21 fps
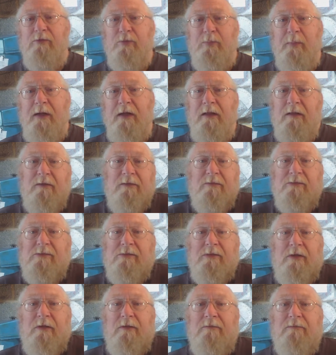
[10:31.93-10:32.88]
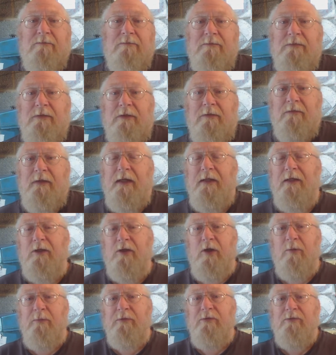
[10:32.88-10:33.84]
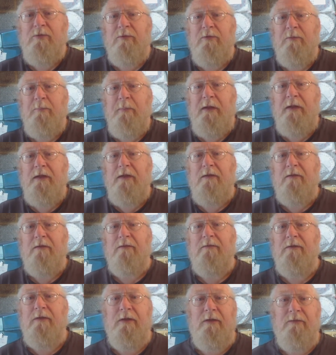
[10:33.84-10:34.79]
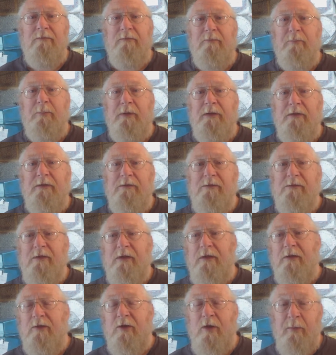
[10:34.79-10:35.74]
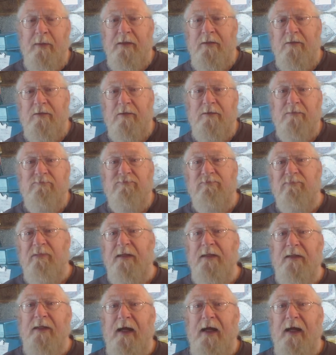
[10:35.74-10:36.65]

as well. So any comments you want to make, please comment, rate